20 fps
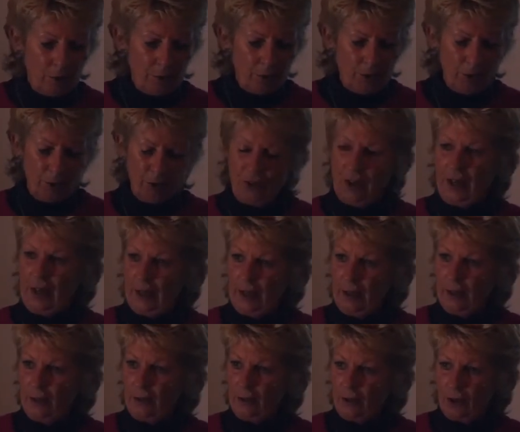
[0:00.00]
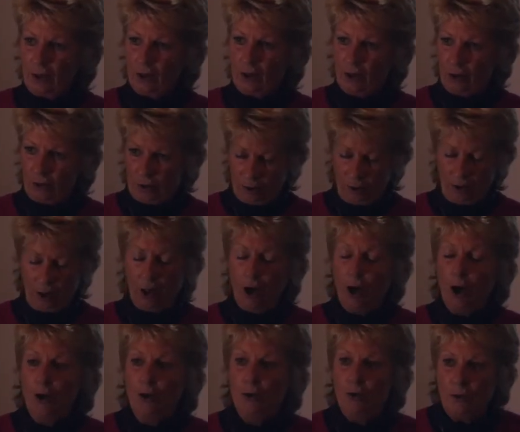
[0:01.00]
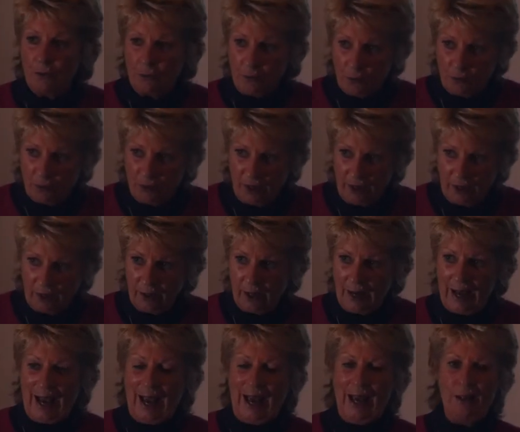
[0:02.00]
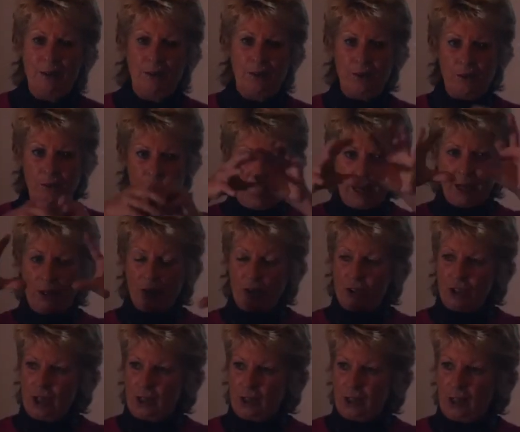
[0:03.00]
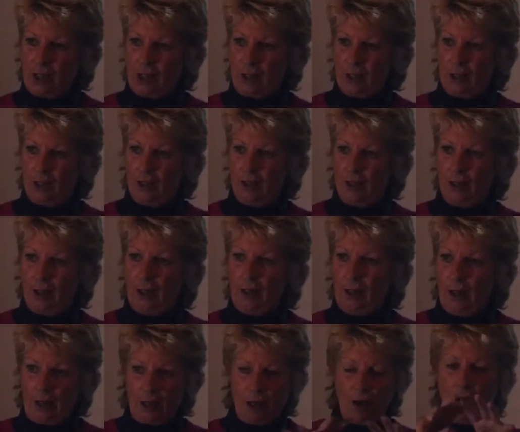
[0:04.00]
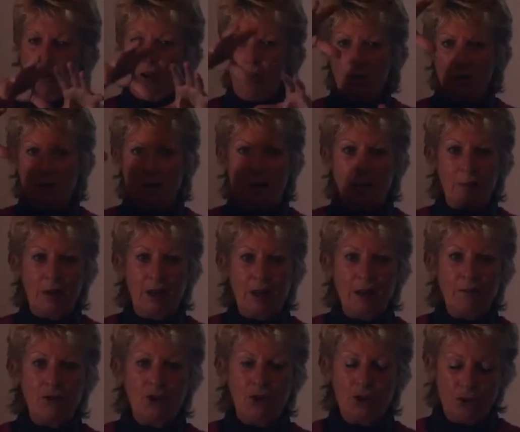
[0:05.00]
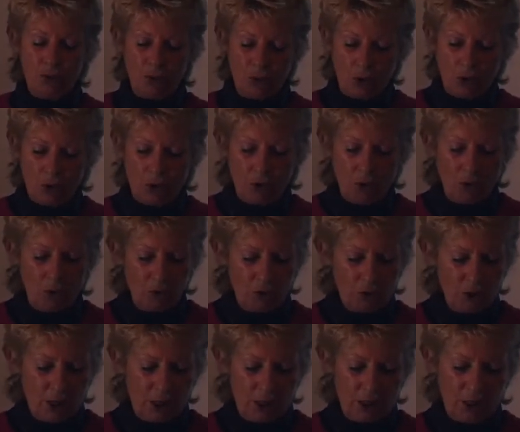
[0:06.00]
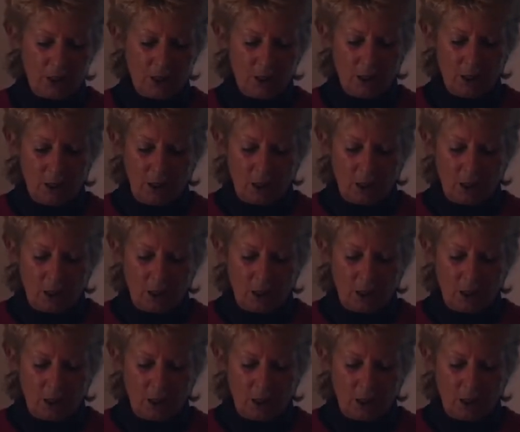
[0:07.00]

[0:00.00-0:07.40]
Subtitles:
the thing, the code of the thing, and the energetic, like a hologram. It gives you not just